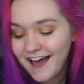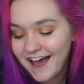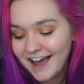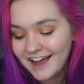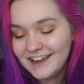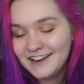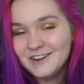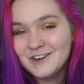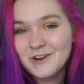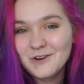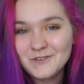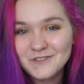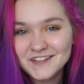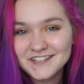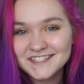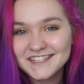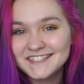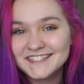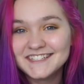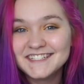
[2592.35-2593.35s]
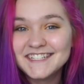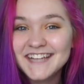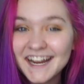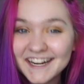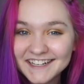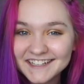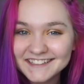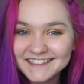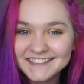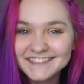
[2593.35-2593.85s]
I know this isn't
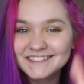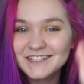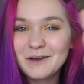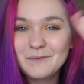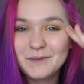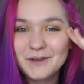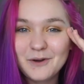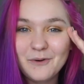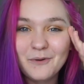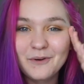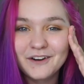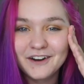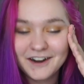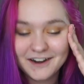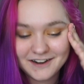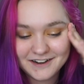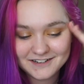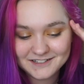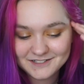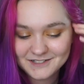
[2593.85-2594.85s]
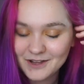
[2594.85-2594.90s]
technically zombie horror,